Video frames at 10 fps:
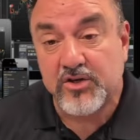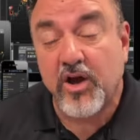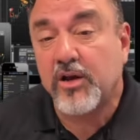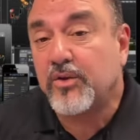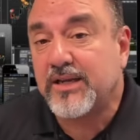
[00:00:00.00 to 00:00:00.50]

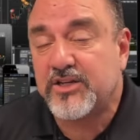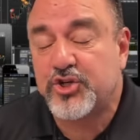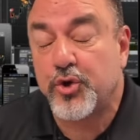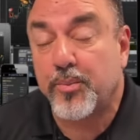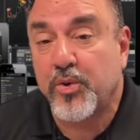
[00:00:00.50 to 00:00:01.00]
Not only
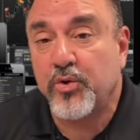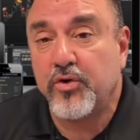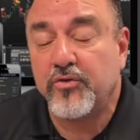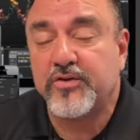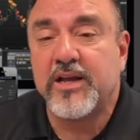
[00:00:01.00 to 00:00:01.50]
get you
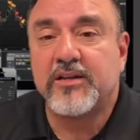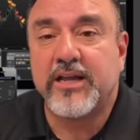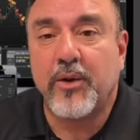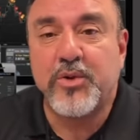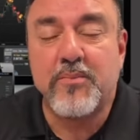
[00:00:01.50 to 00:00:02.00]
approved,
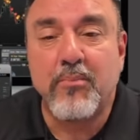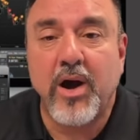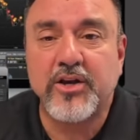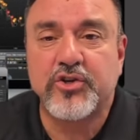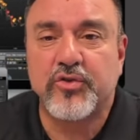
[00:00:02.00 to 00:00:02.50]
to help you
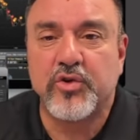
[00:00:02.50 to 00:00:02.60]
monitor